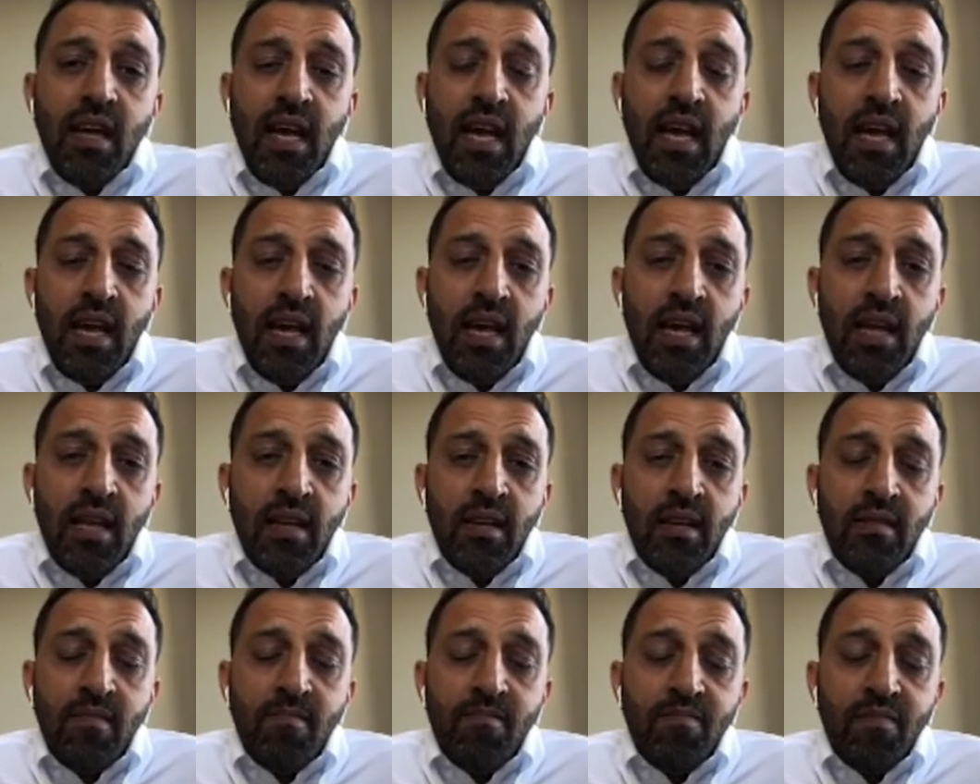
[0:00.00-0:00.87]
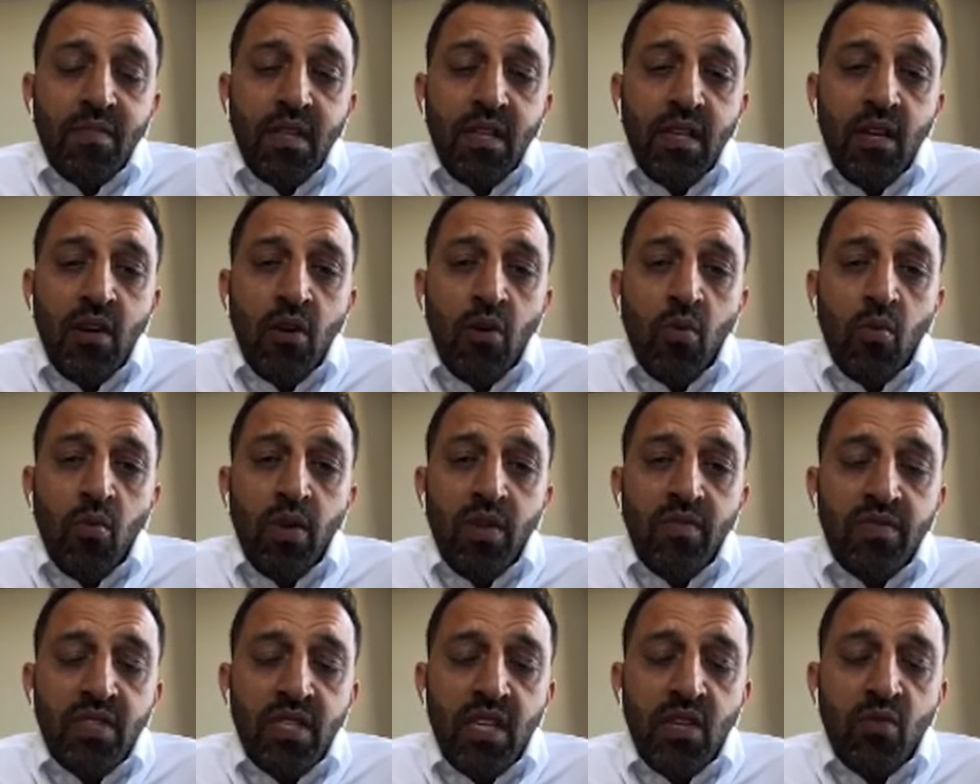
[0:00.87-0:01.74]
And, you know,
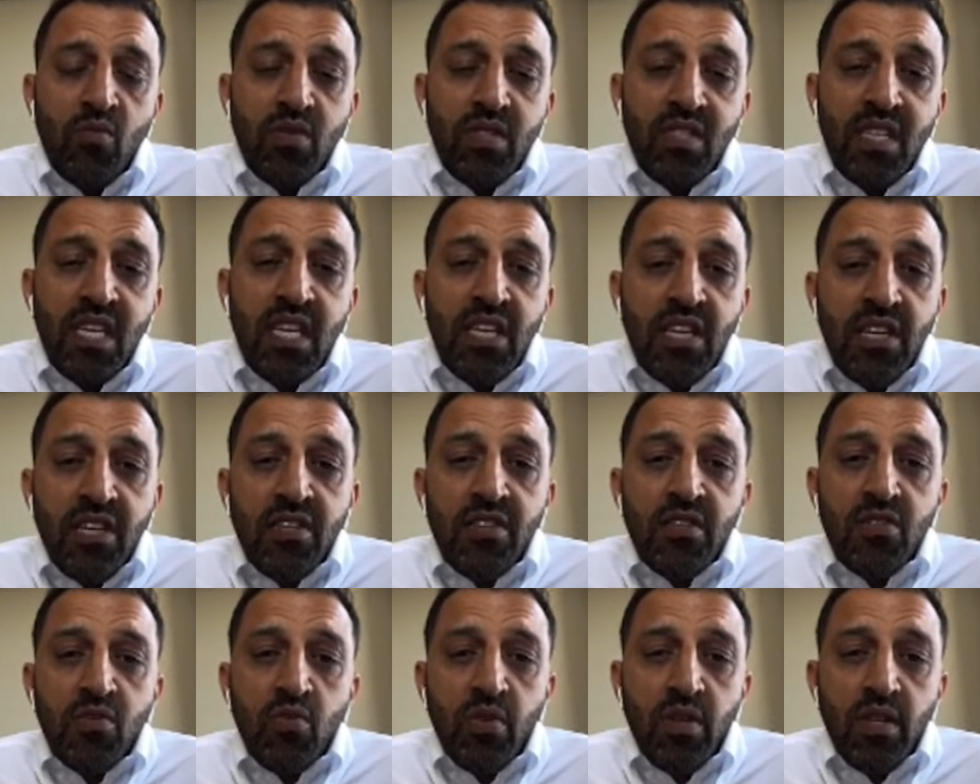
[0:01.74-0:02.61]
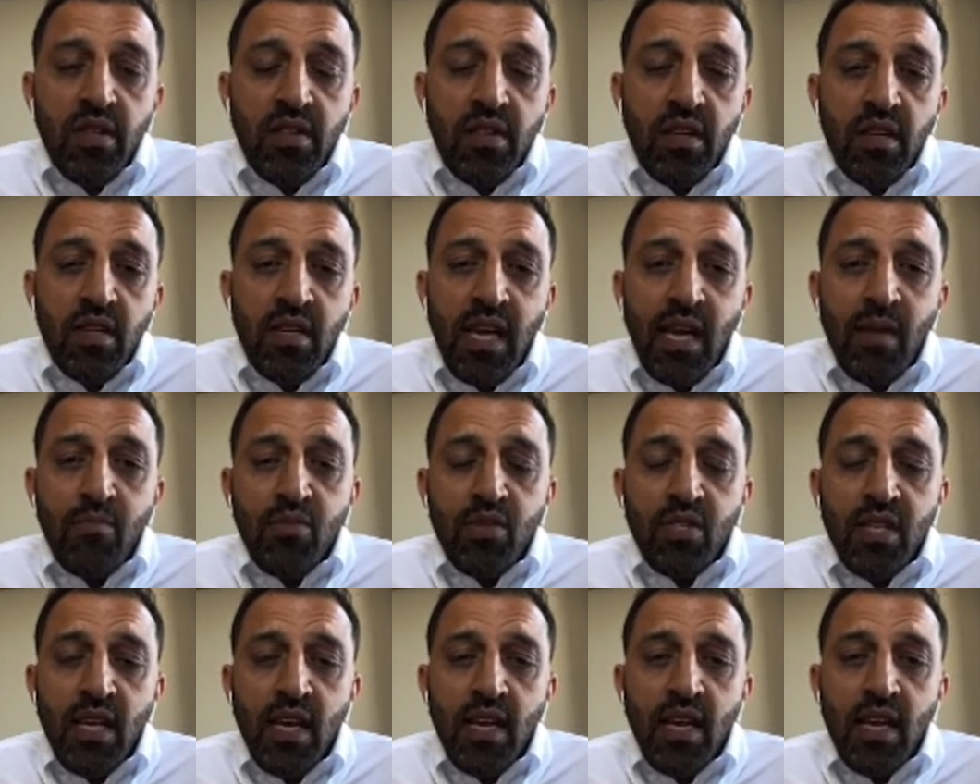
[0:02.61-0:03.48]
we've seen with seniors with a
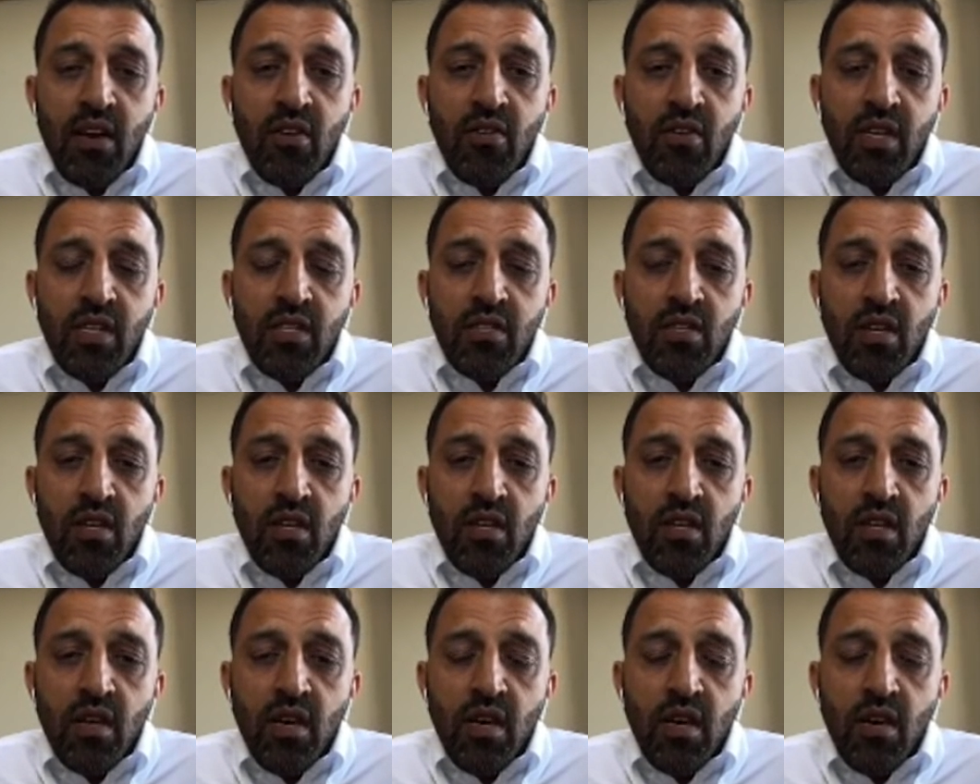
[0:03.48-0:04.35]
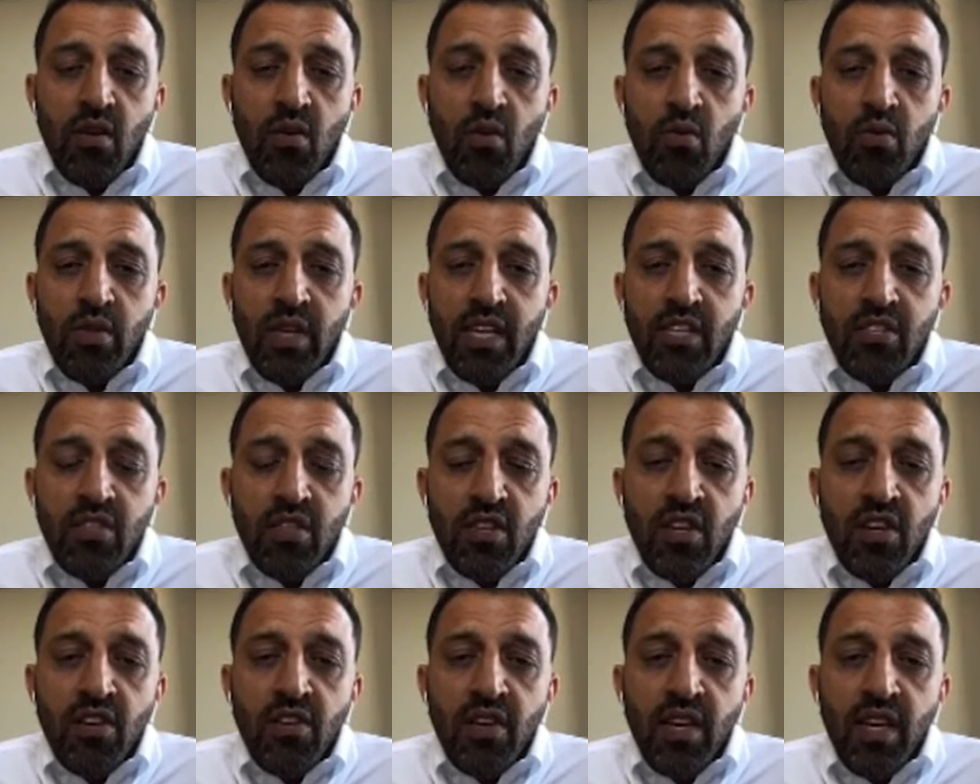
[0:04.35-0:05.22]
10% increase on old age
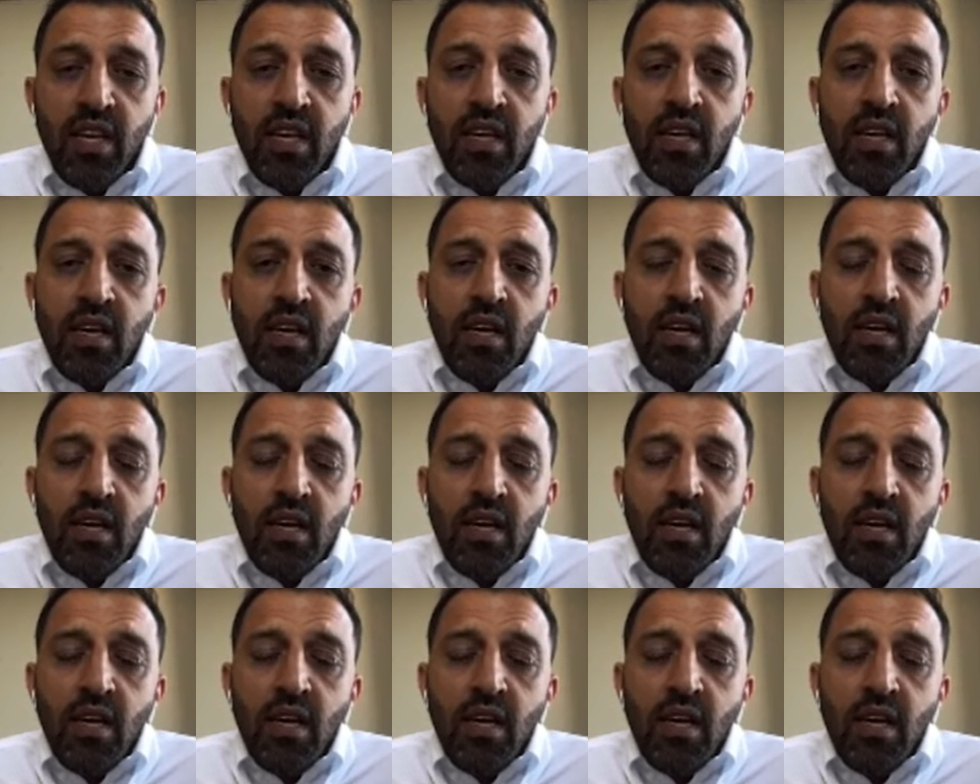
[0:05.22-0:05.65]
security.